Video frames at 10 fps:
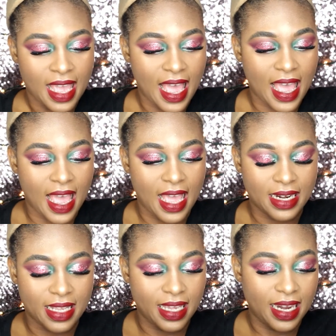
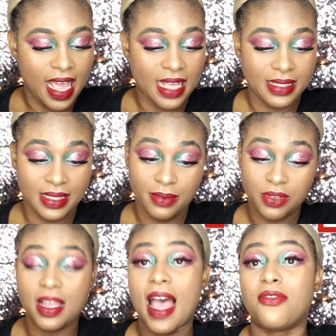and it
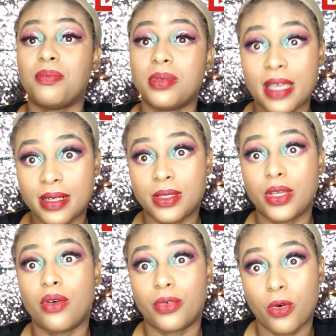seems to have
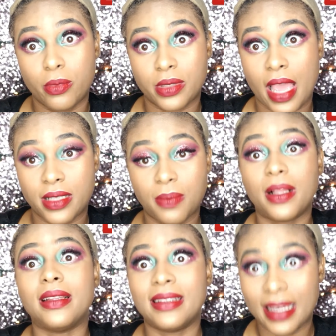plenty of combs, guys,
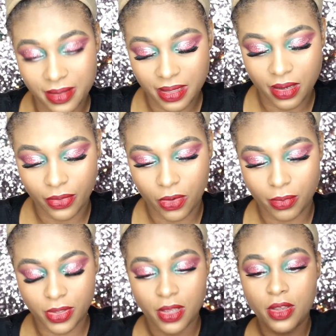plenty of
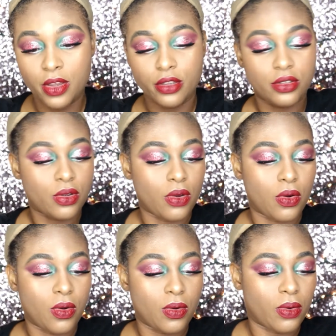combs.
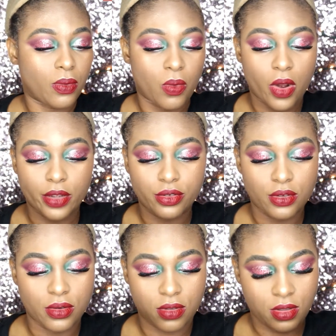So 1,
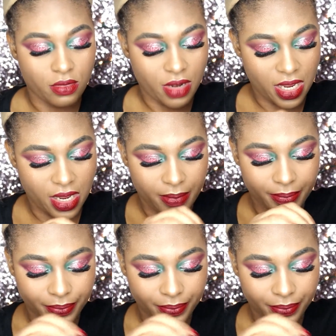2, 3,